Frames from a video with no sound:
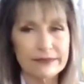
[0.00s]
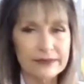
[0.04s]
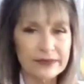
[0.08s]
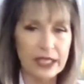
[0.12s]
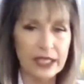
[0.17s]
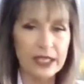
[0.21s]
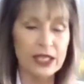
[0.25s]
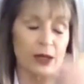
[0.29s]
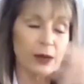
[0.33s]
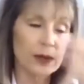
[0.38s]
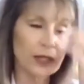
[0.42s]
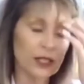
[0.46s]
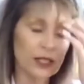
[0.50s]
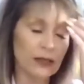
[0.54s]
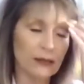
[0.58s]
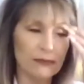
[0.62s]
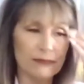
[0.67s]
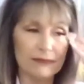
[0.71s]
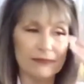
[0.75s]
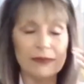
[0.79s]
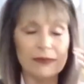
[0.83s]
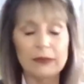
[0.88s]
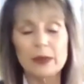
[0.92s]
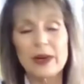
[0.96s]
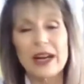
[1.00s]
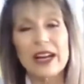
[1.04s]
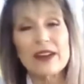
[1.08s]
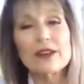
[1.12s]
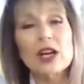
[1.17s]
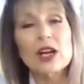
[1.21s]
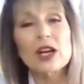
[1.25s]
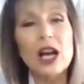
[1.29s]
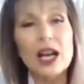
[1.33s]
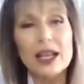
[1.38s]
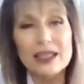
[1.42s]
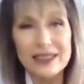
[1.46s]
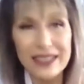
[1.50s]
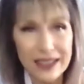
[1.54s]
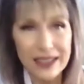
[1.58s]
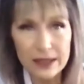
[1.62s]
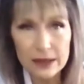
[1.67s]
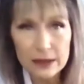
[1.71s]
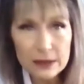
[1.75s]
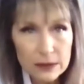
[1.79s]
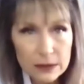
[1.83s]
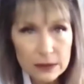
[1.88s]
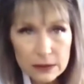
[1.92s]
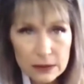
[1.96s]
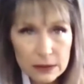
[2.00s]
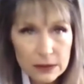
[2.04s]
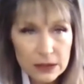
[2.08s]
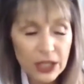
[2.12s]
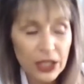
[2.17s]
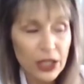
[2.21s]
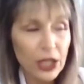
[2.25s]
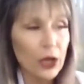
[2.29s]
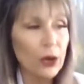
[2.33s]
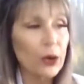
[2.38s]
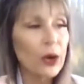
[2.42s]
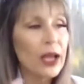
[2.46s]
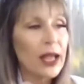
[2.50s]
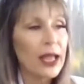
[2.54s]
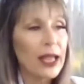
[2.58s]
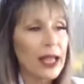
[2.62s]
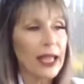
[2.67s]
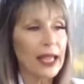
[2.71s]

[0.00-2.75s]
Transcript: you know, whatever cocktail, you know,